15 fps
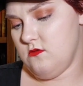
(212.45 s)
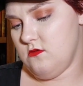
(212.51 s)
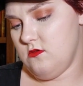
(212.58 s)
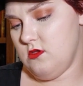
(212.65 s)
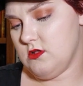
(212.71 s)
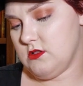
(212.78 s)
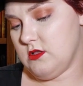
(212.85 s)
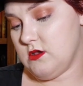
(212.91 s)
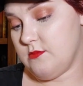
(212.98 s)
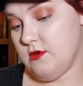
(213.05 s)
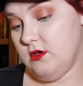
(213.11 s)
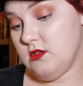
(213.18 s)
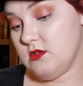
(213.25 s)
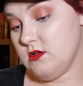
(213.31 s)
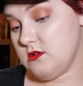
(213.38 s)
I get a lot of
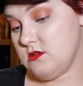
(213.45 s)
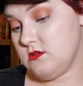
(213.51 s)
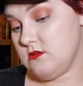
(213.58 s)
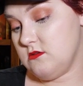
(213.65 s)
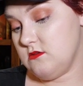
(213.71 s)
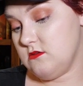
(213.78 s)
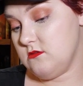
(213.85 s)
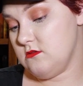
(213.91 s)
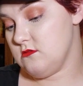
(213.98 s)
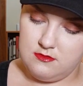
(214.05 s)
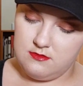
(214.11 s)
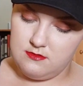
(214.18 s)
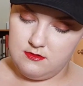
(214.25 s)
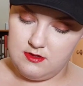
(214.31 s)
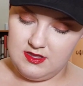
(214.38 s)
product.
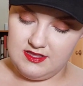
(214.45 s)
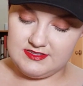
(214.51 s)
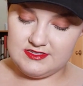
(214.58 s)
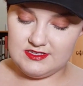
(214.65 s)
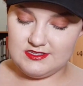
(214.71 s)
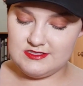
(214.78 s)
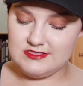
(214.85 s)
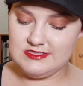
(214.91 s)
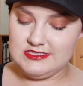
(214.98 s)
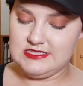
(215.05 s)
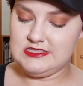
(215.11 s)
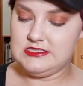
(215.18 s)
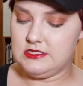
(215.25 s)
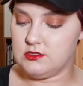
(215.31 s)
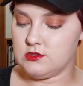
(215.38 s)
Like, it's just a
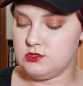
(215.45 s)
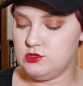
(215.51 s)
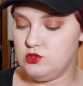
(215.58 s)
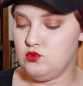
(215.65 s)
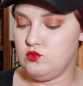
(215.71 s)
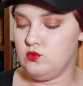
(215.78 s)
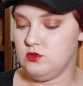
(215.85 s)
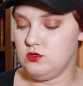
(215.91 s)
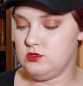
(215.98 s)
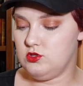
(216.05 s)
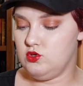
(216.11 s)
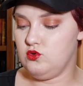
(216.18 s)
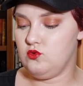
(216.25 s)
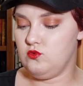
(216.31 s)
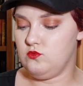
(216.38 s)
little too
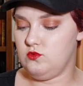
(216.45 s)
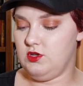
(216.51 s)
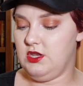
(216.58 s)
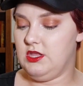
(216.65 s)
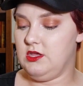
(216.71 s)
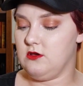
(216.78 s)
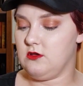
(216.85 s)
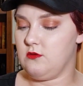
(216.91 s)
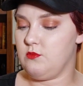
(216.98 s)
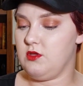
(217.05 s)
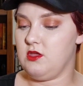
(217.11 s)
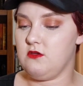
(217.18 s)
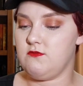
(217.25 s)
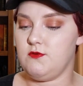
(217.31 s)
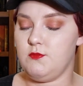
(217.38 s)
neon
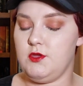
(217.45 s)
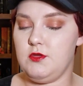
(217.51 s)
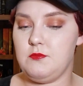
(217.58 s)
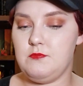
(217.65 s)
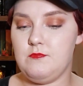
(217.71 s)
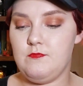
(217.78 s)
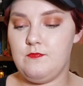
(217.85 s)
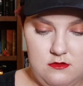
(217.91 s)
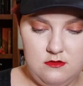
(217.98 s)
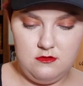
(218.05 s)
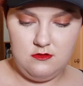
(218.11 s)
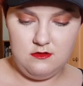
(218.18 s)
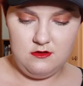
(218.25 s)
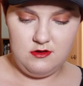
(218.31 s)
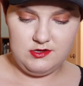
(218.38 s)
pink for me.
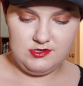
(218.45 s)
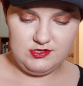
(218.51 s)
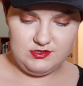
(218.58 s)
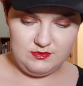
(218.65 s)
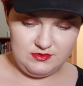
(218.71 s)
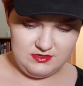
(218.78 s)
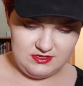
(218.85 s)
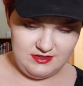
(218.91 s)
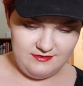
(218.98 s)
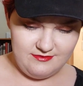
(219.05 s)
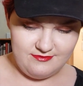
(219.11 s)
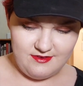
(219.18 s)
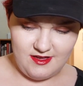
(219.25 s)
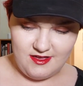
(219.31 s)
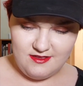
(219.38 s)
Was you supposed to get
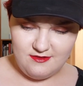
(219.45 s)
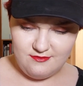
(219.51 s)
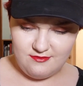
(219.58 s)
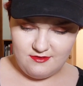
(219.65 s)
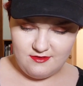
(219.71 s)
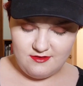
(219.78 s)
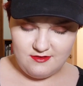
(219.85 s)
5?